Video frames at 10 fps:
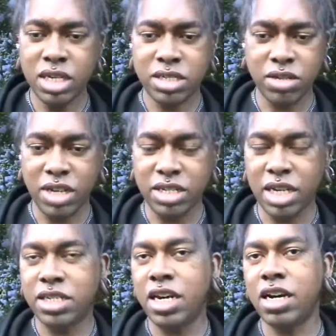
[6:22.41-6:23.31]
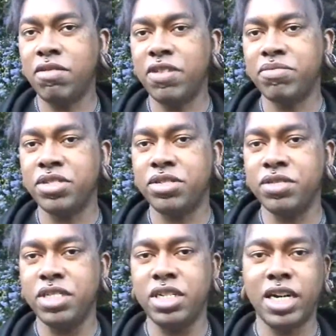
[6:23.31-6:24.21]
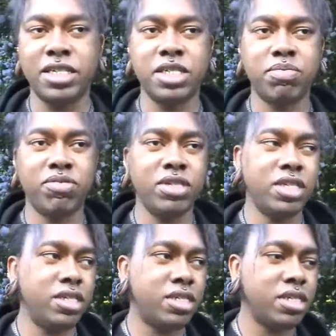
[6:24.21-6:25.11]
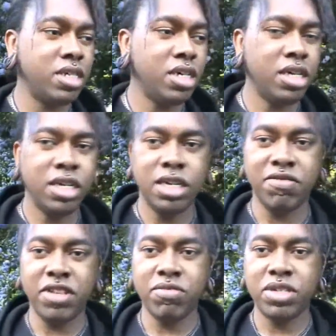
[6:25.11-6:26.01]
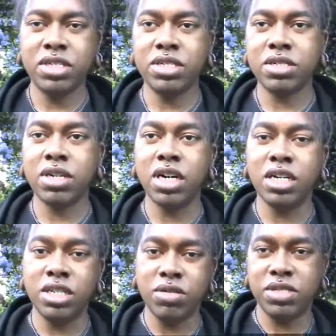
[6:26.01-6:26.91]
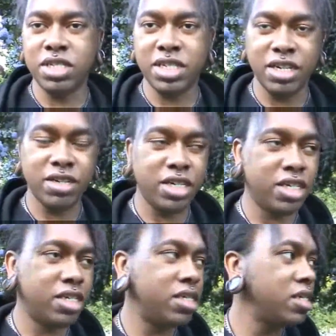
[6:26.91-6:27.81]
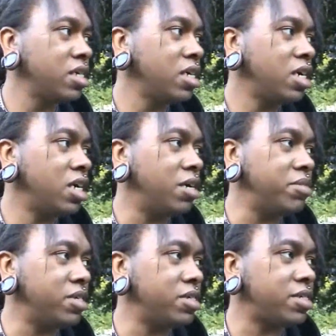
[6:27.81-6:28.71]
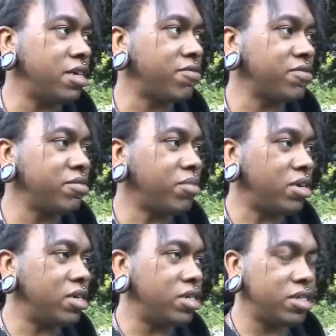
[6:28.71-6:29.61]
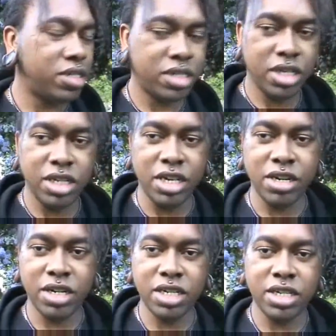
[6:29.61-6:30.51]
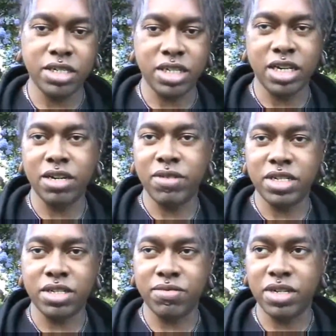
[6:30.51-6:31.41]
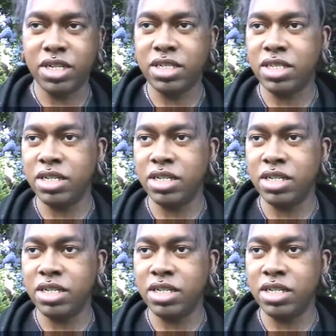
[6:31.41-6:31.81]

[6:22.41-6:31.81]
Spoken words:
So they take off up the street. At this point, if anyone knows this area, there's several bars in the area. There's like a restaurant.